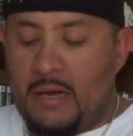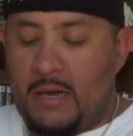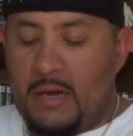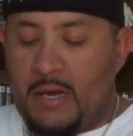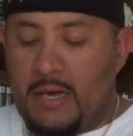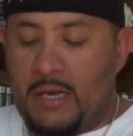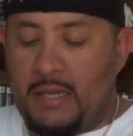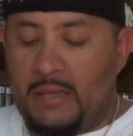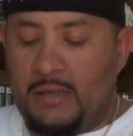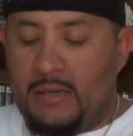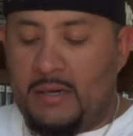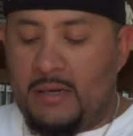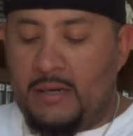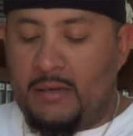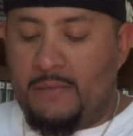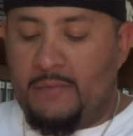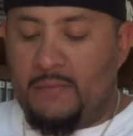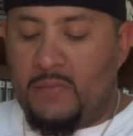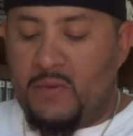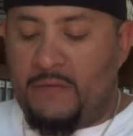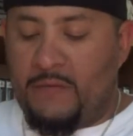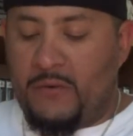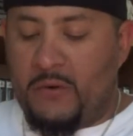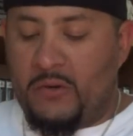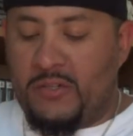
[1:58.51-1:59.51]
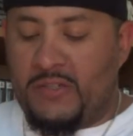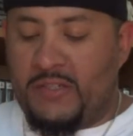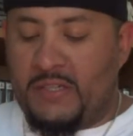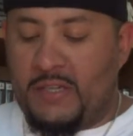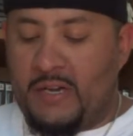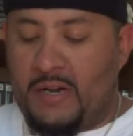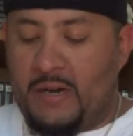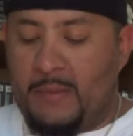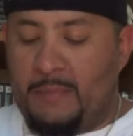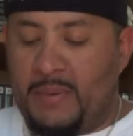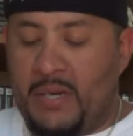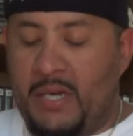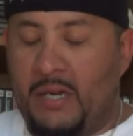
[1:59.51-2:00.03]
And the first
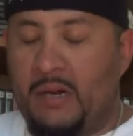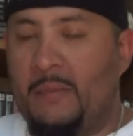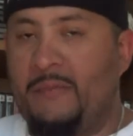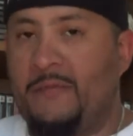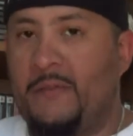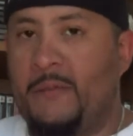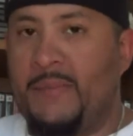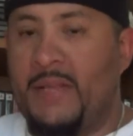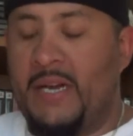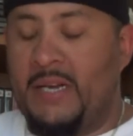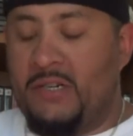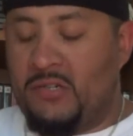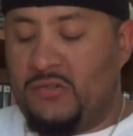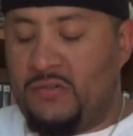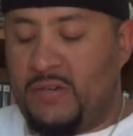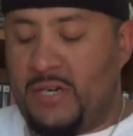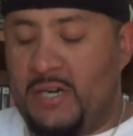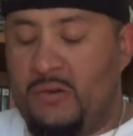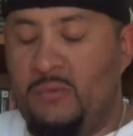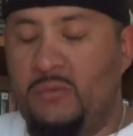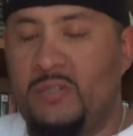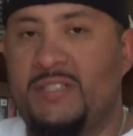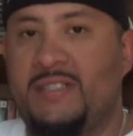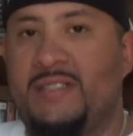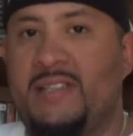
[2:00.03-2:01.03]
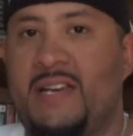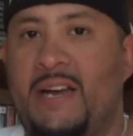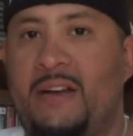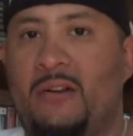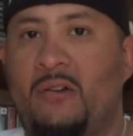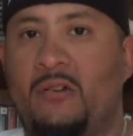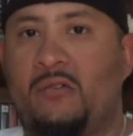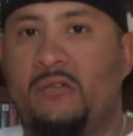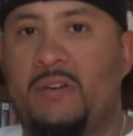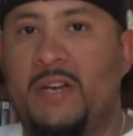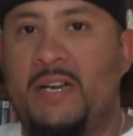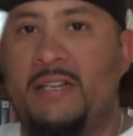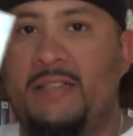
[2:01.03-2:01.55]
pickup from that trade was
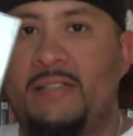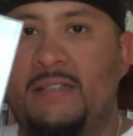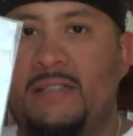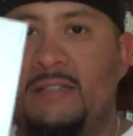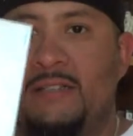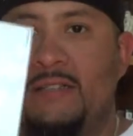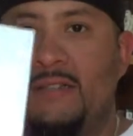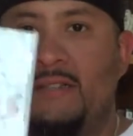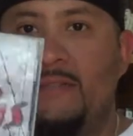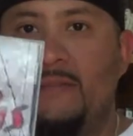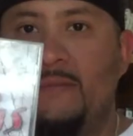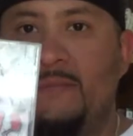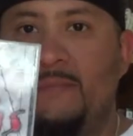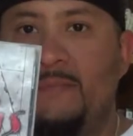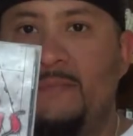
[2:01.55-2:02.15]
Dino Crisis